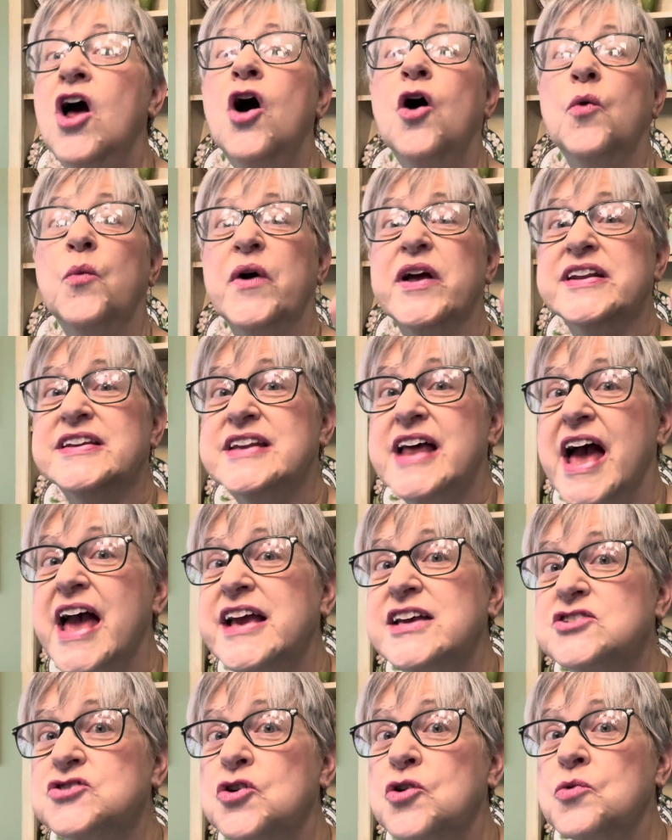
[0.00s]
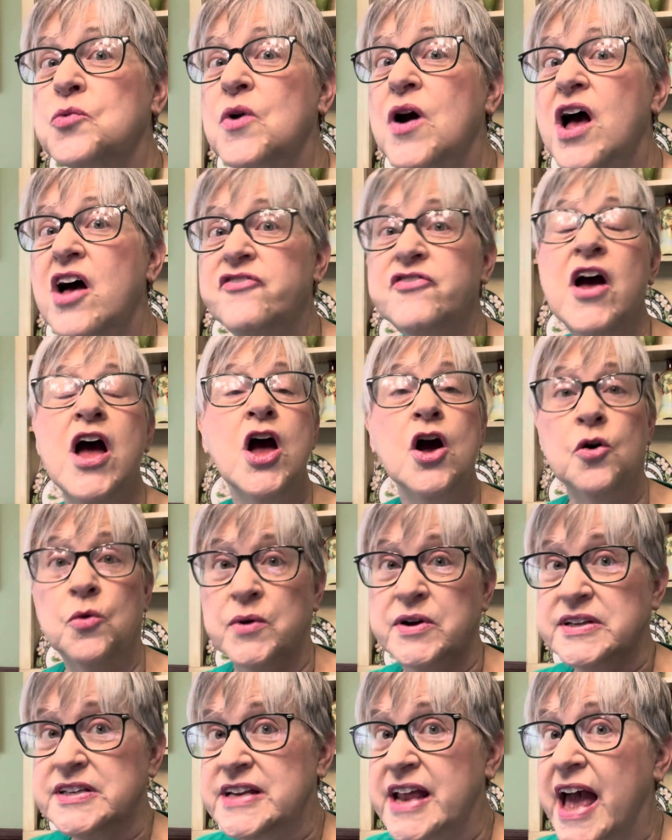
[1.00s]
when days are rough,
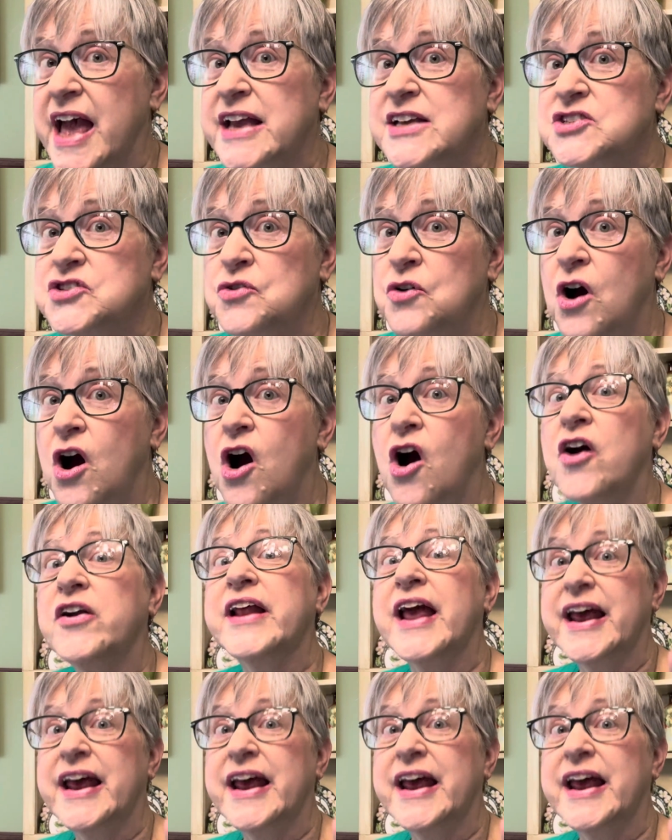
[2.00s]
when days are hard.